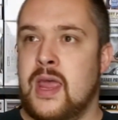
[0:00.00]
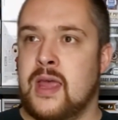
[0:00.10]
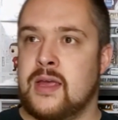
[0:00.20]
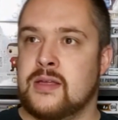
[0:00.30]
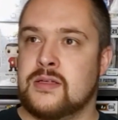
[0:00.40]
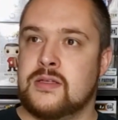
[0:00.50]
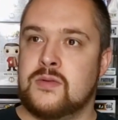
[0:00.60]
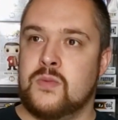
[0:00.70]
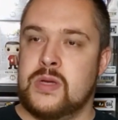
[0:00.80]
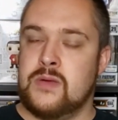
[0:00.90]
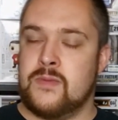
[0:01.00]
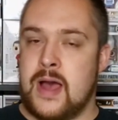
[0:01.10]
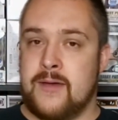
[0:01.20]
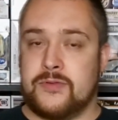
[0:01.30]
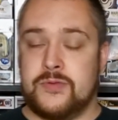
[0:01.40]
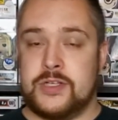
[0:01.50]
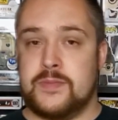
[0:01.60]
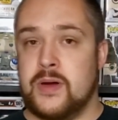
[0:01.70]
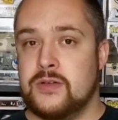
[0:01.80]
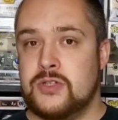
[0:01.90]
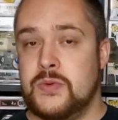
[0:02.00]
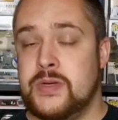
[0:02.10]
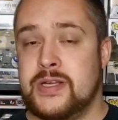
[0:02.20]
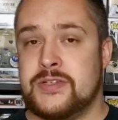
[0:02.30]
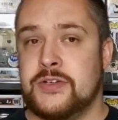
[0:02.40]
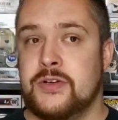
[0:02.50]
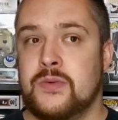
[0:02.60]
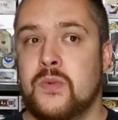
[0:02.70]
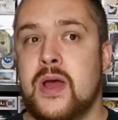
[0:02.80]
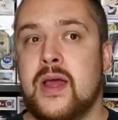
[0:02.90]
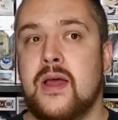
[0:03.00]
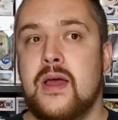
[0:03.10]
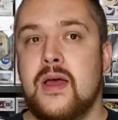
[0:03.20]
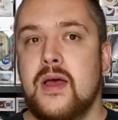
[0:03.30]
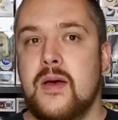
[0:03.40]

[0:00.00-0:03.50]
and we have to respond to it a certain way.